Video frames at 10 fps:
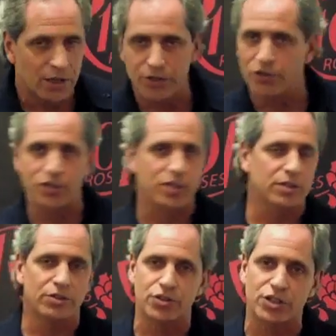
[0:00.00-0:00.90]
there's
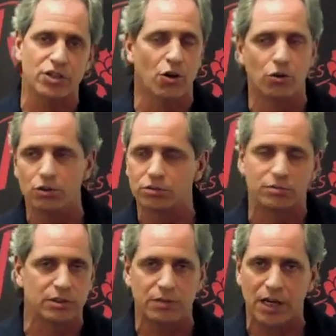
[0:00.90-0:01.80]
the old
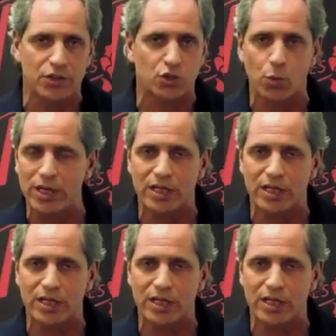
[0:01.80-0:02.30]
Sweet